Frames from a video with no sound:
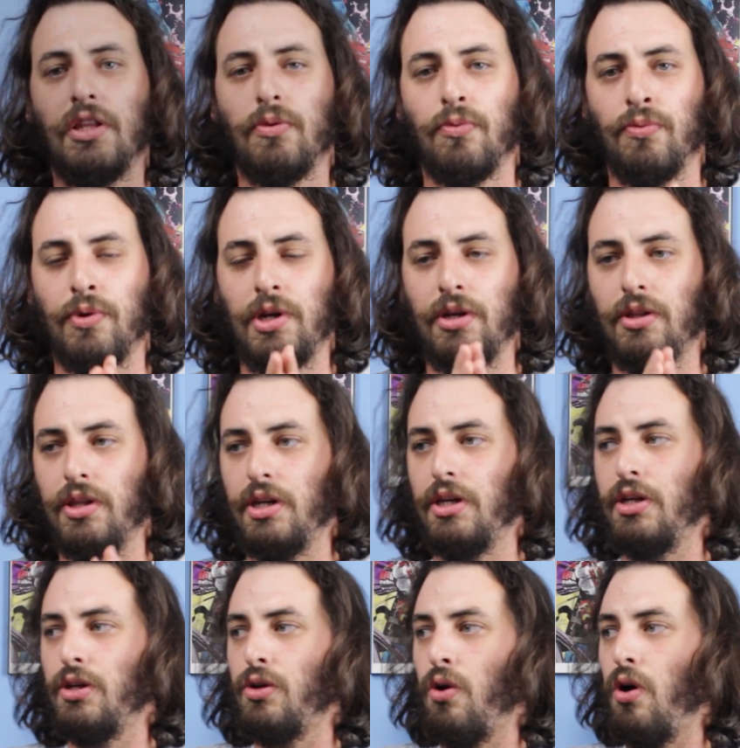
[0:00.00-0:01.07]
that
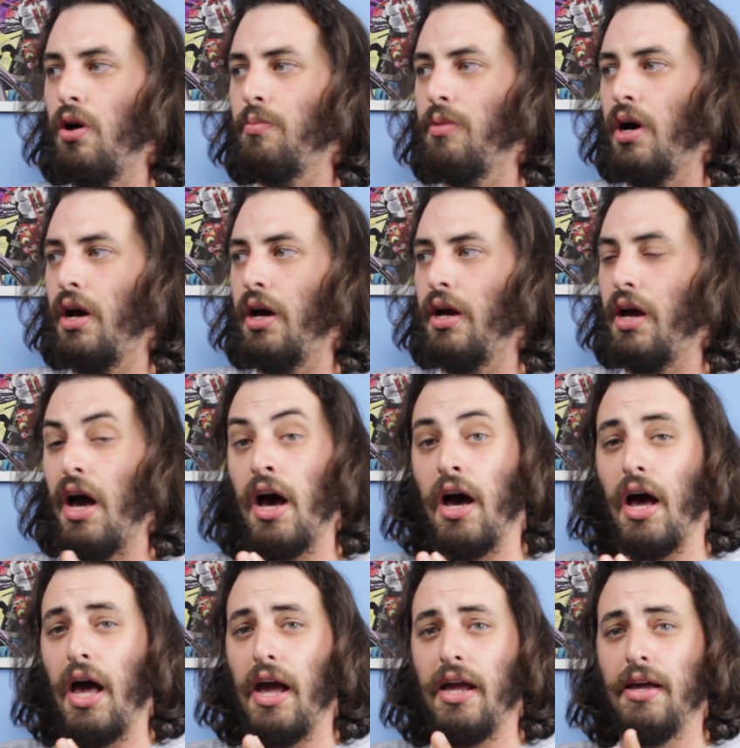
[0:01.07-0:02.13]
really caught my
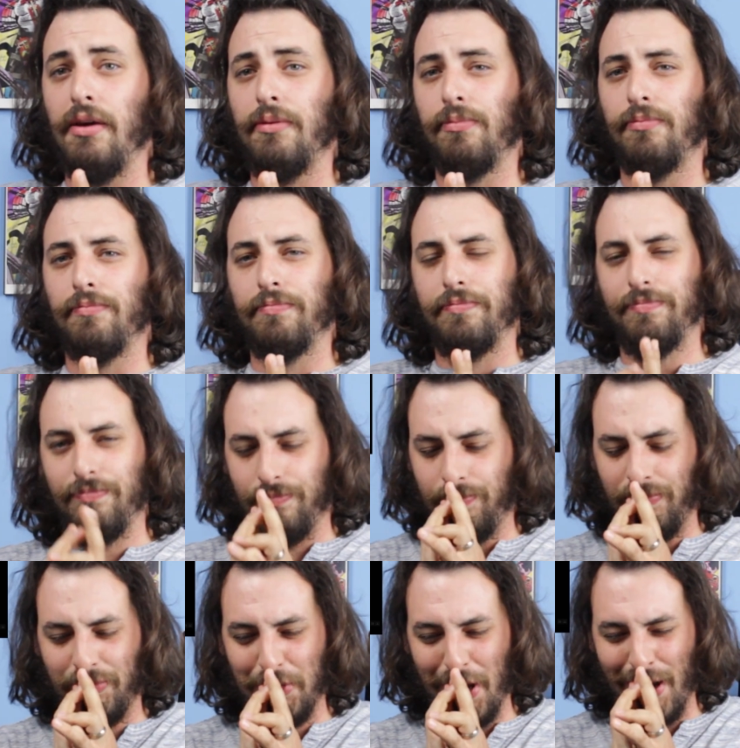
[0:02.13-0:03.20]
eye,
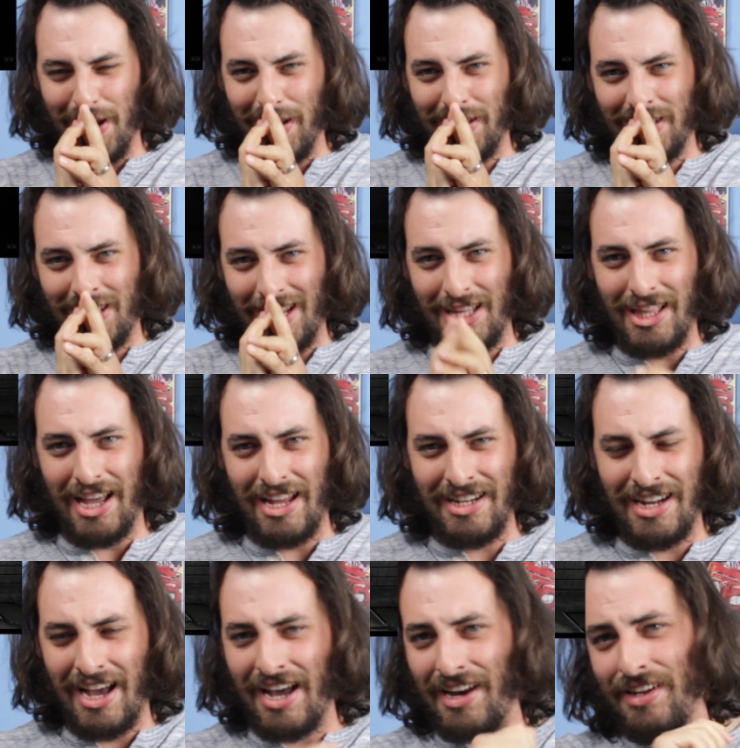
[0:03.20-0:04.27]
and I'd say that
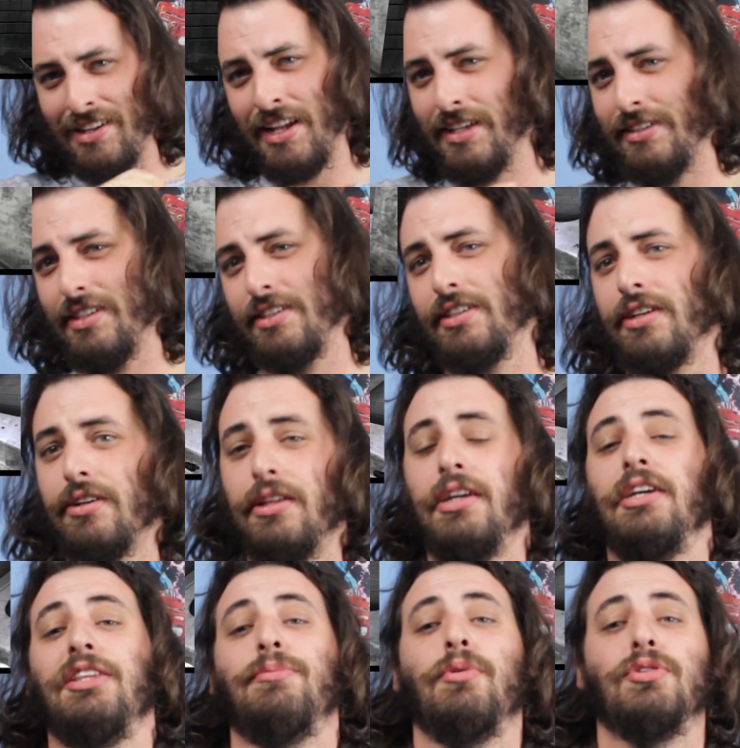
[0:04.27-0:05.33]
not
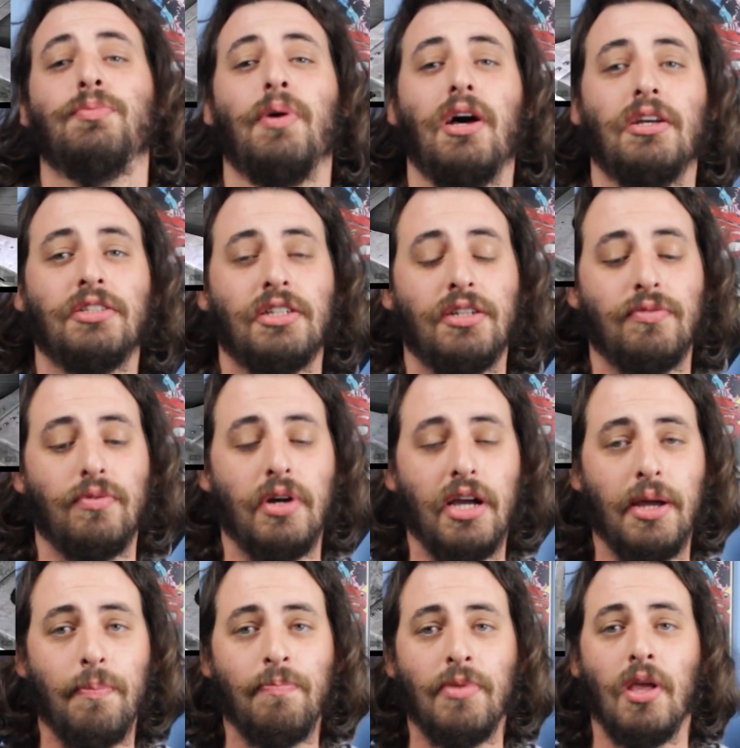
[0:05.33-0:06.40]
necessarily in the most positive
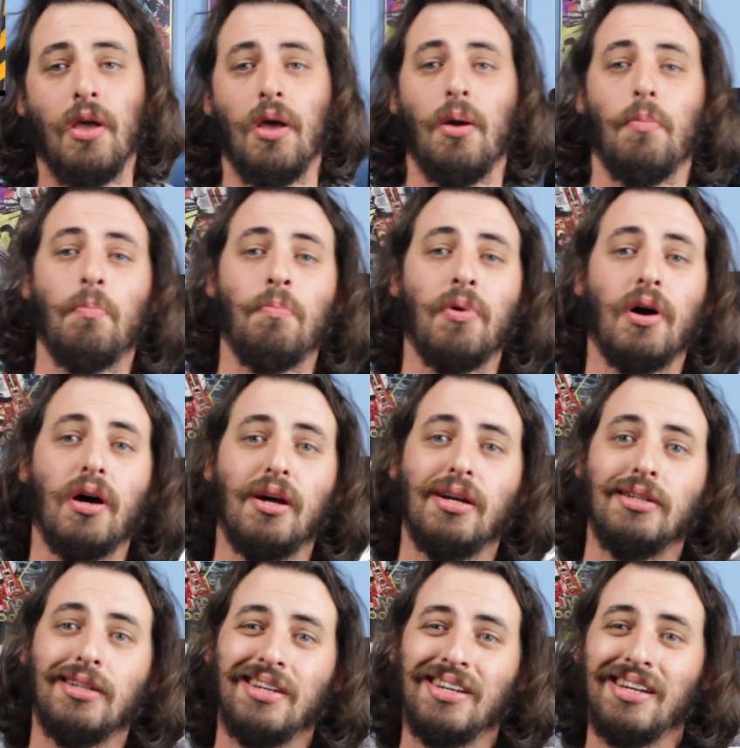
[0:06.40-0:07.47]
way,
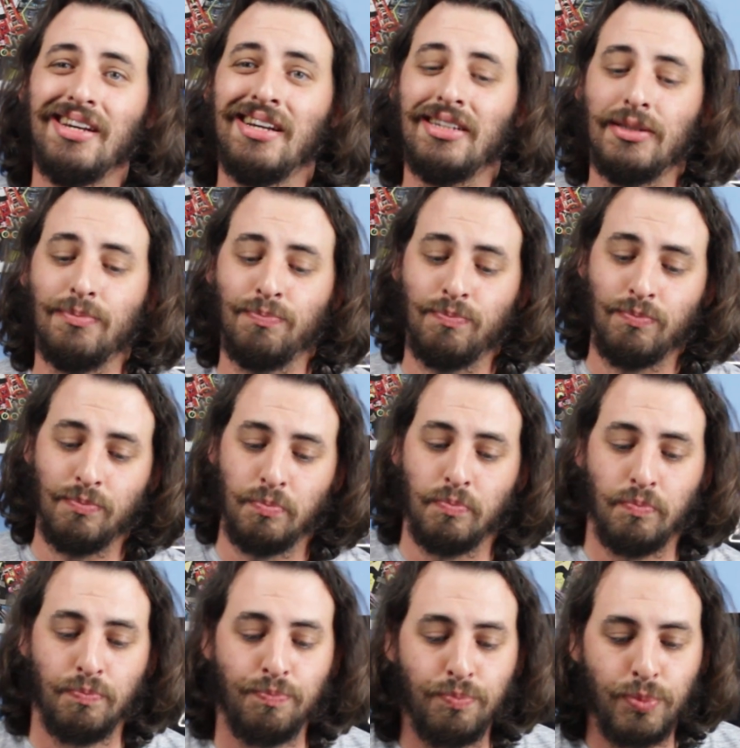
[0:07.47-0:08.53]
but
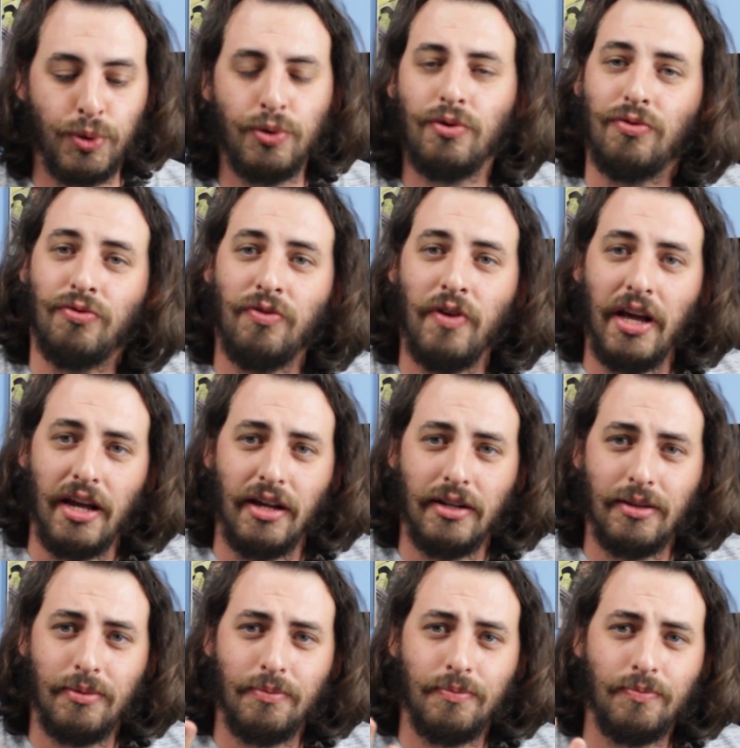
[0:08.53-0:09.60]
Brutal Fate.
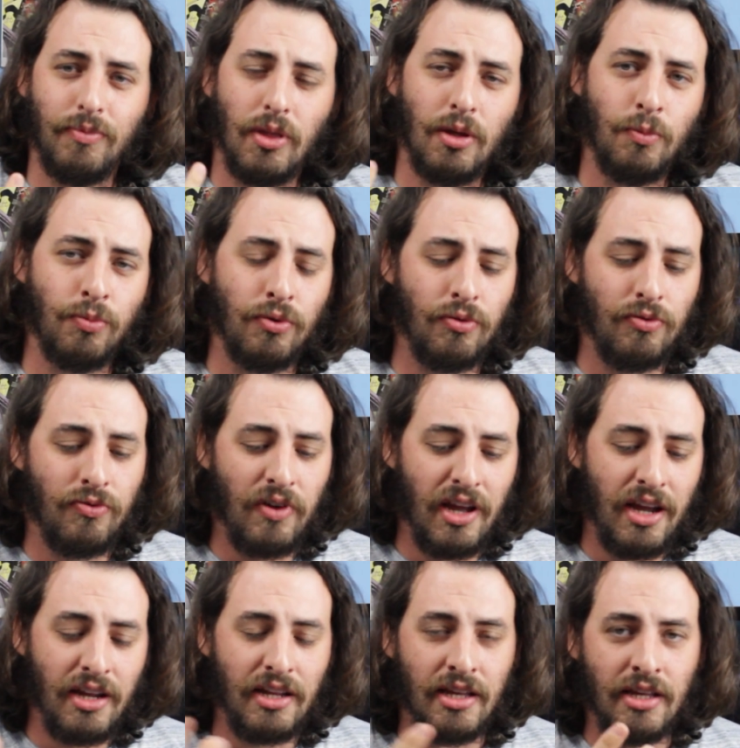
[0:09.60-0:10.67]
Brutal
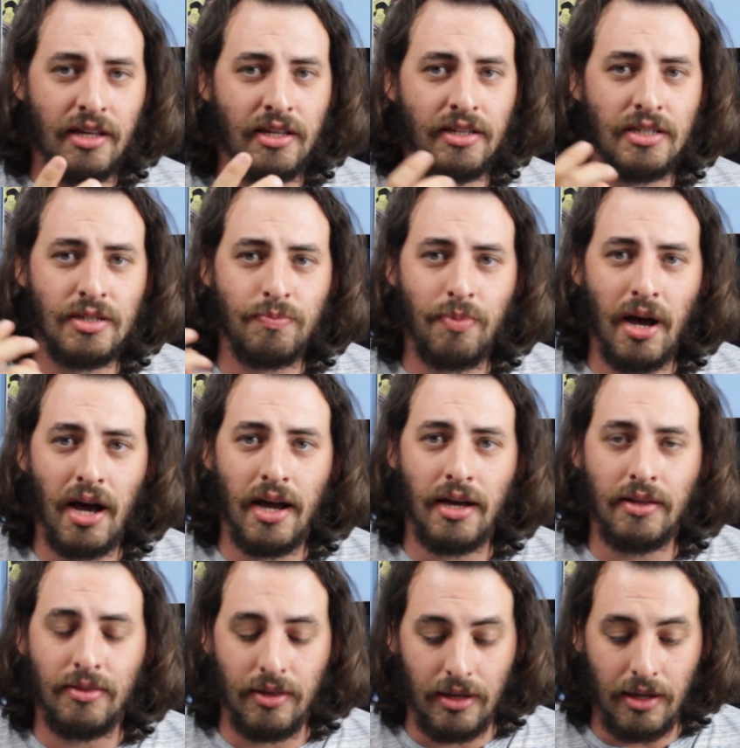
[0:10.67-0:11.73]
Fate is
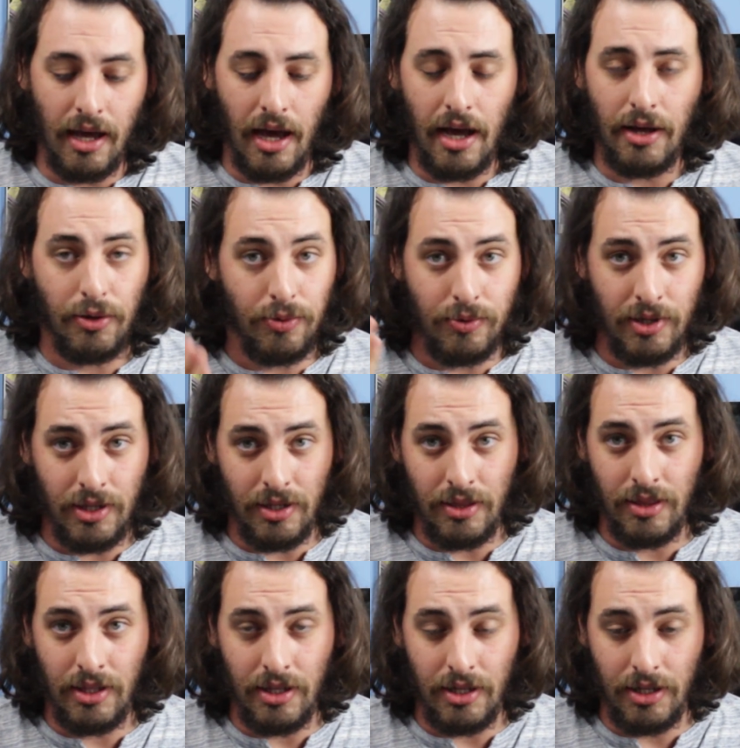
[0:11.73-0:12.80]
by the guy who did
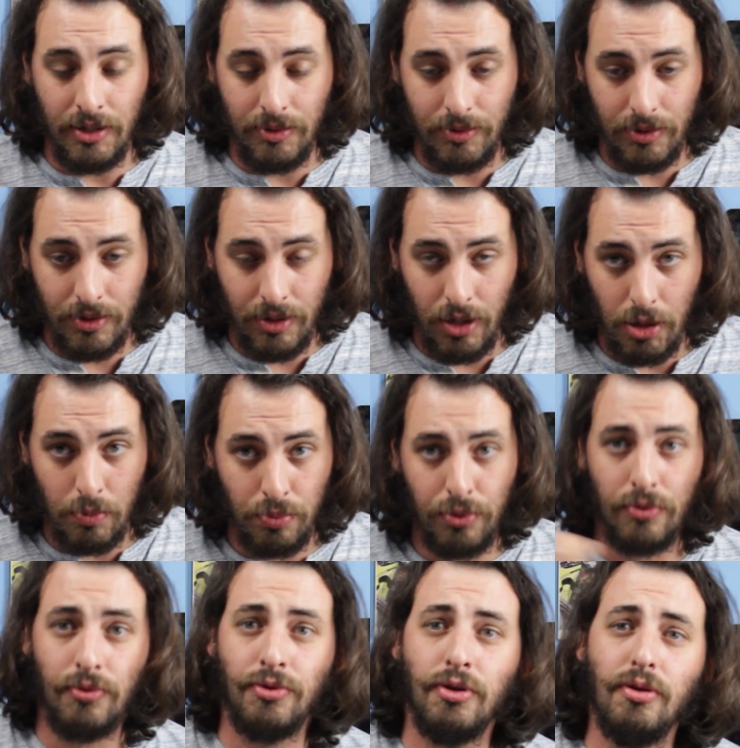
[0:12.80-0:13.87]
the
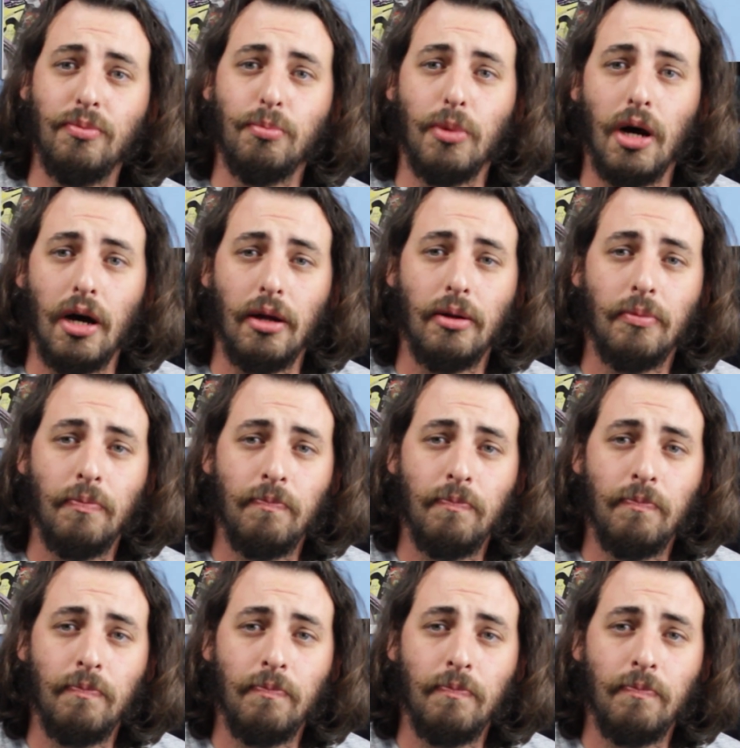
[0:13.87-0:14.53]
Brutal Doom mod,